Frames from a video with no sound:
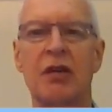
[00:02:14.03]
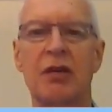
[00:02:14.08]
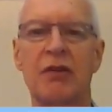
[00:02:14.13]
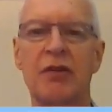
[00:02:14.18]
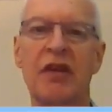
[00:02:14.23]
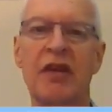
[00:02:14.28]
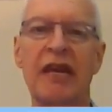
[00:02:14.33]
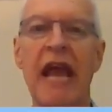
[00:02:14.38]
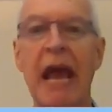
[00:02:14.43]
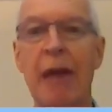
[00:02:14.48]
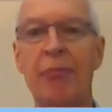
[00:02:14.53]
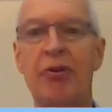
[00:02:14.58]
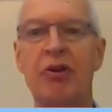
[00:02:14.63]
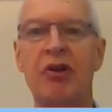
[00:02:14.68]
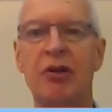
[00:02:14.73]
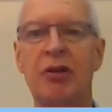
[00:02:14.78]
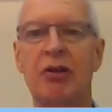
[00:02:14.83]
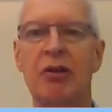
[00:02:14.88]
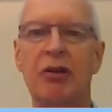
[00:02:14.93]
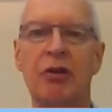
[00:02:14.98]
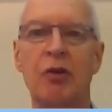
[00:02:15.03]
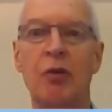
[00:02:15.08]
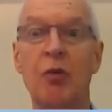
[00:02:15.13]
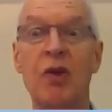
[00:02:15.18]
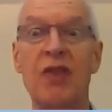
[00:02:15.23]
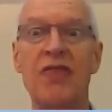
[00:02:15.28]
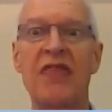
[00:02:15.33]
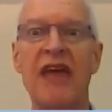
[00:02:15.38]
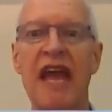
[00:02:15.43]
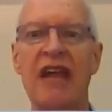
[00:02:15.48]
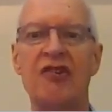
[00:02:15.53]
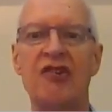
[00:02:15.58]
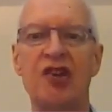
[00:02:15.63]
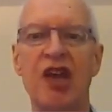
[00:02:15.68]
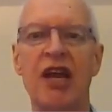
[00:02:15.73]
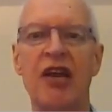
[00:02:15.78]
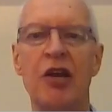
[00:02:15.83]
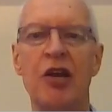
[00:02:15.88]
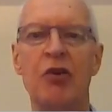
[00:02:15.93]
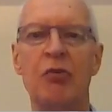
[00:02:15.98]
that happen with that
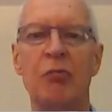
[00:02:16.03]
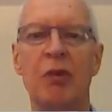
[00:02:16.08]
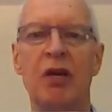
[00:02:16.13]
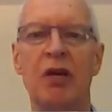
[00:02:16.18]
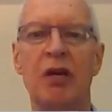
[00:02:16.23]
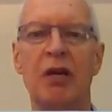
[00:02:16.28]
genome,